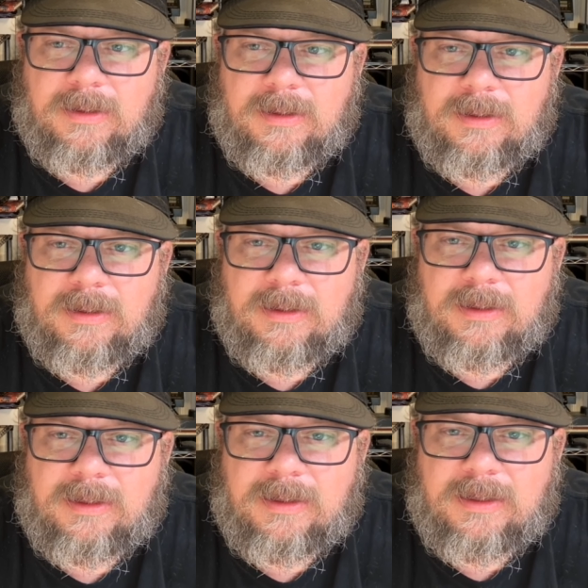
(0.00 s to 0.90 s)
brother
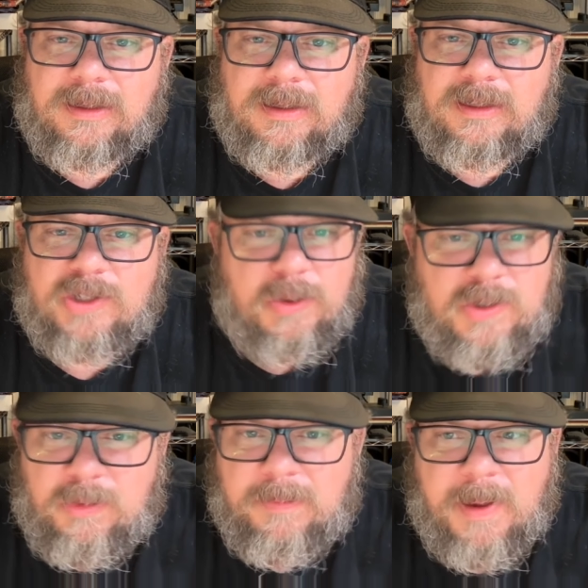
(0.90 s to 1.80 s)
had?
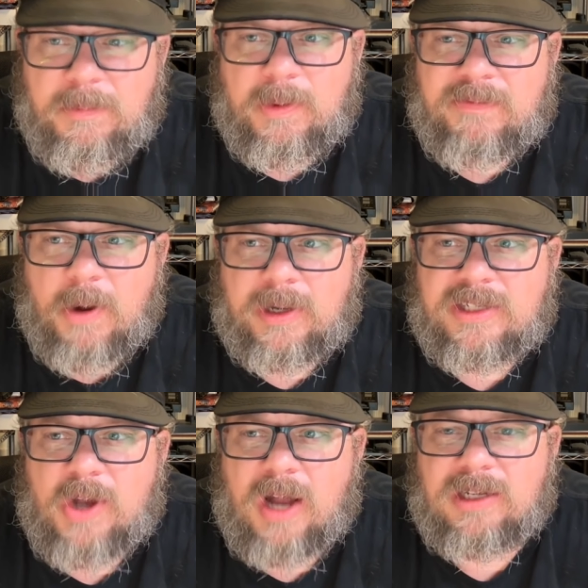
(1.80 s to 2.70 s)
Don't you remember we've already
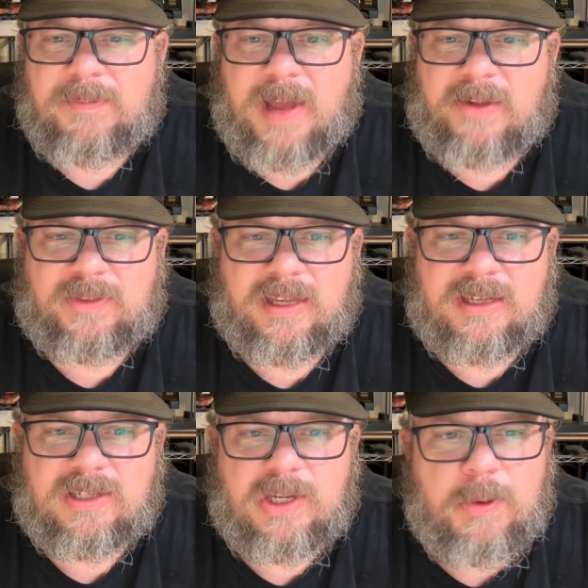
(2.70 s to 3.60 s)
talked about
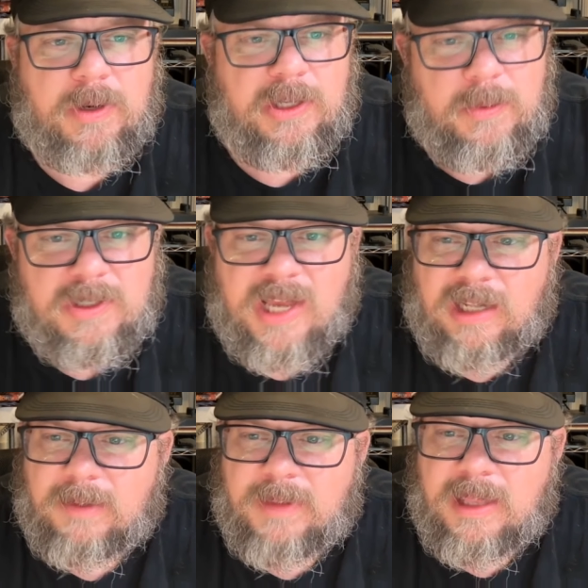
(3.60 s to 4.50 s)
this? you were you were
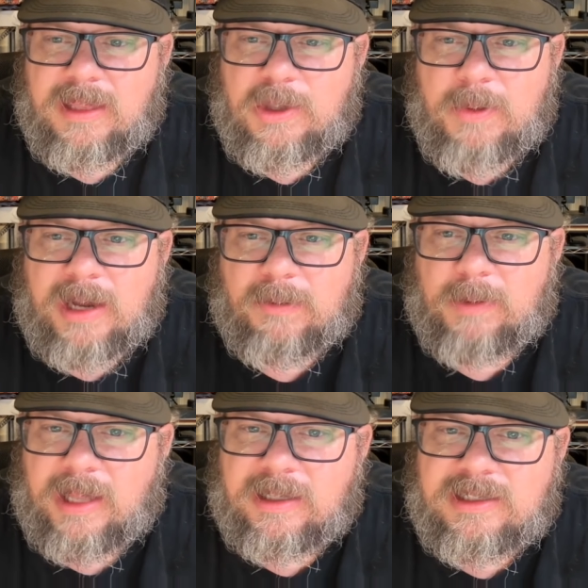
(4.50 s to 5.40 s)
telling me that you had a
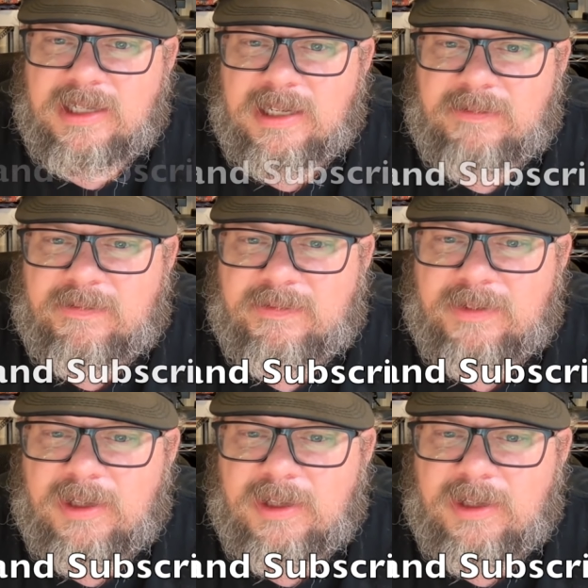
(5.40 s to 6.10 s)
relative.